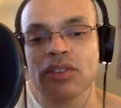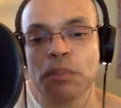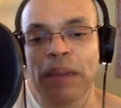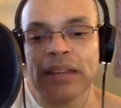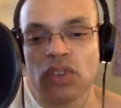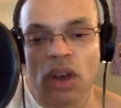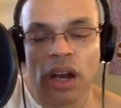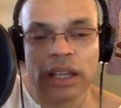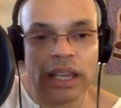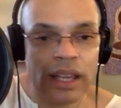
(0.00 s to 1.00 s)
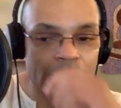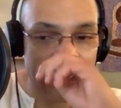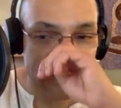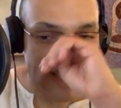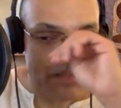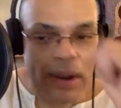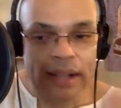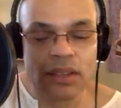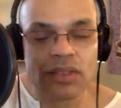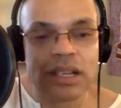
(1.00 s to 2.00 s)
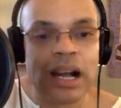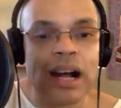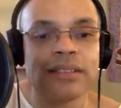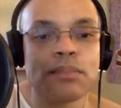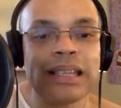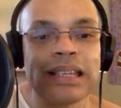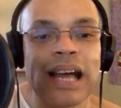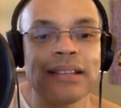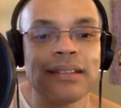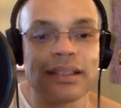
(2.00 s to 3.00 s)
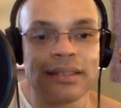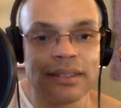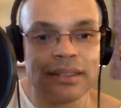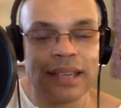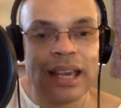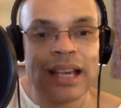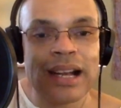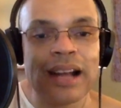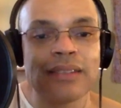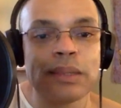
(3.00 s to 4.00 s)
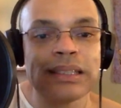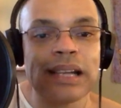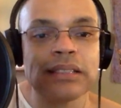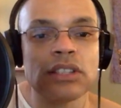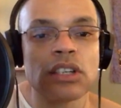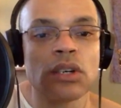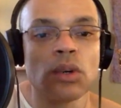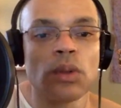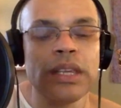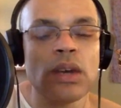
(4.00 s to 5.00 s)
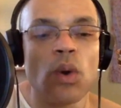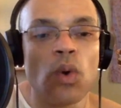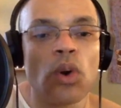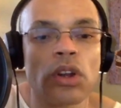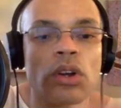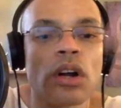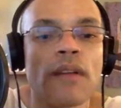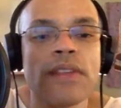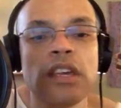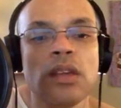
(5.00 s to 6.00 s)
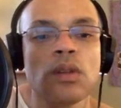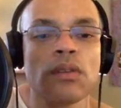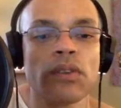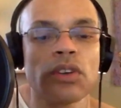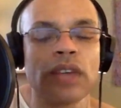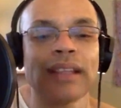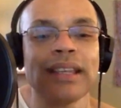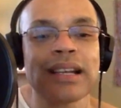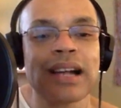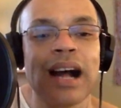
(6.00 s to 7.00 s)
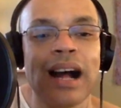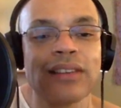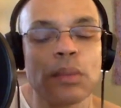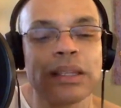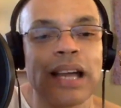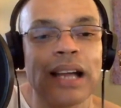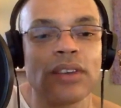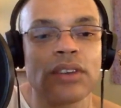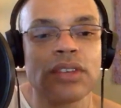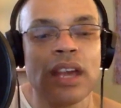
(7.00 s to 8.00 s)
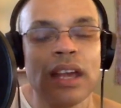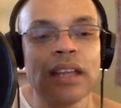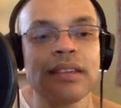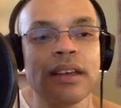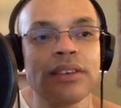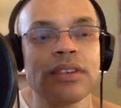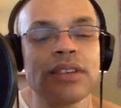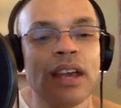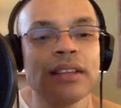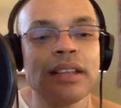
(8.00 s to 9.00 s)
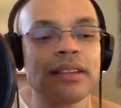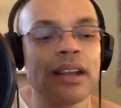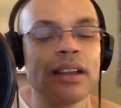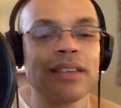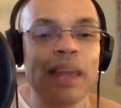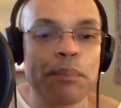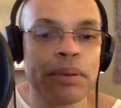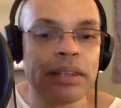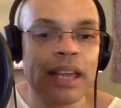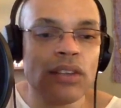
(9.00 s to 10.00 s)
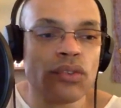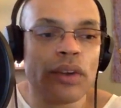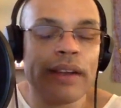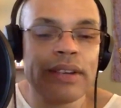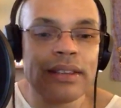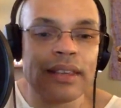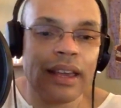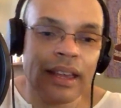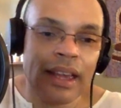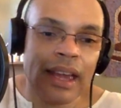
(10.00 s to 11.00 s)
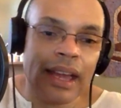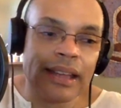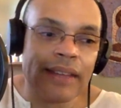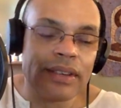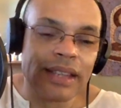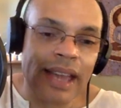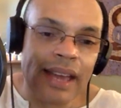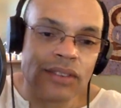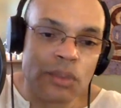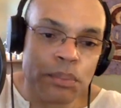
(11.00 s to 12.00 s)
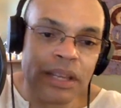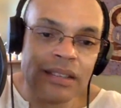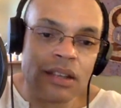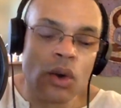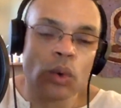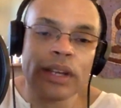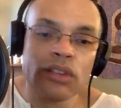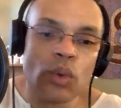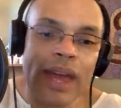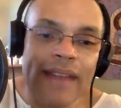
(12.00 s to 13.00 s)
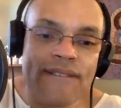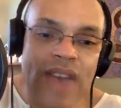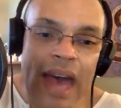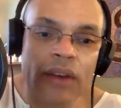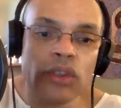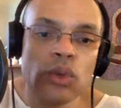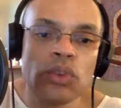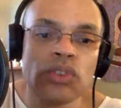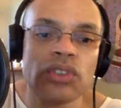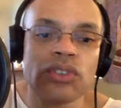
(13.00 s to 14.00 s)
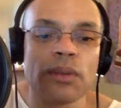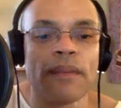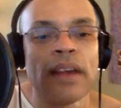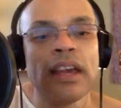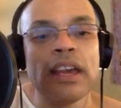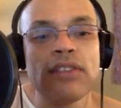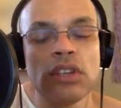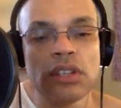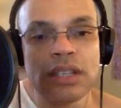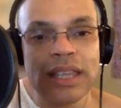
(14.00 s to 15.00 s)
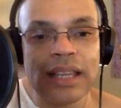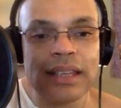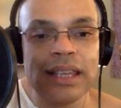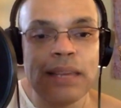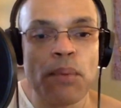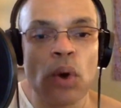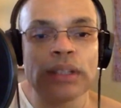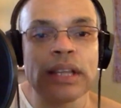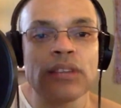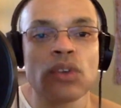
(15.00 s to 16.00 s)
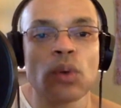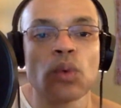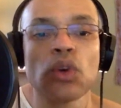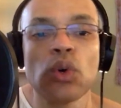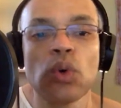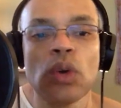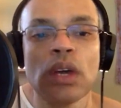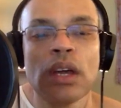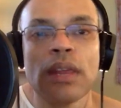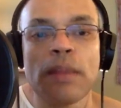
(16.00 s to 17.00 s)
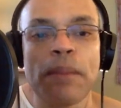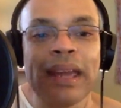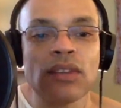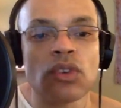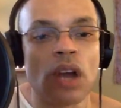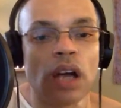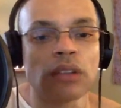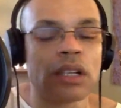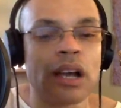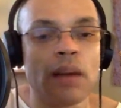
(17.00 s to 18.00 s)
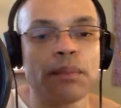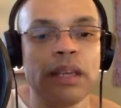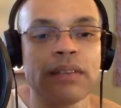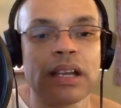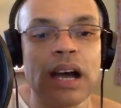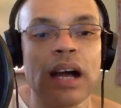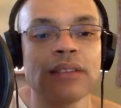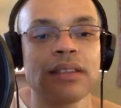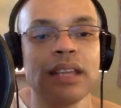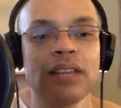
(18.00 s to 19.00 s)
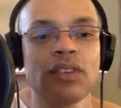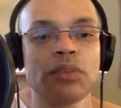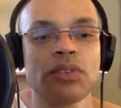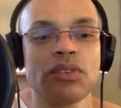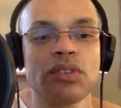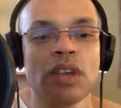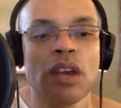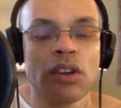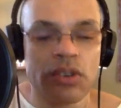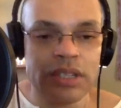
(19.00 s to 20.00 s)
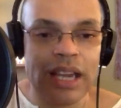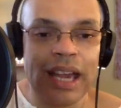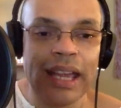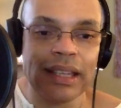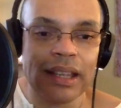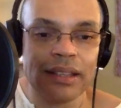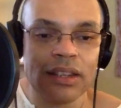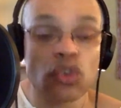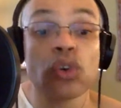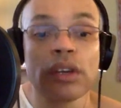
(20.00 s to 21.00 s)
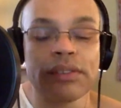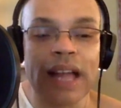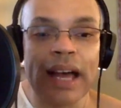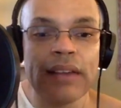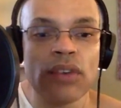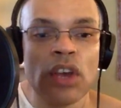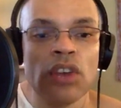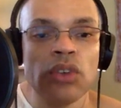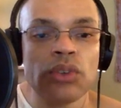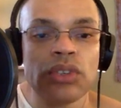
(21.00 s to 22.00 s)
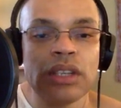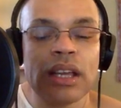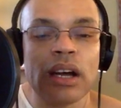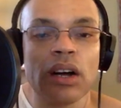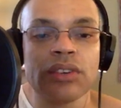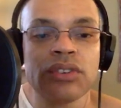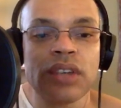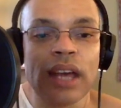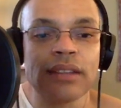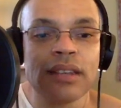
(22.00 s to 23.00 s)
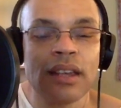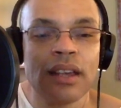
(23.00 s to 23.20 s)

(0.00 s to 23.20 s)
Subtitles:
patriarchy. They practiced cosmological, the order of the universe. And in cosmologics, it tells us that there is a place for everything, and everything has its place according to a value system. If you look at the Portnet Teru, the Patreon, or the company of the gods that the Egyptians created, the tree of life, you'll see that Auset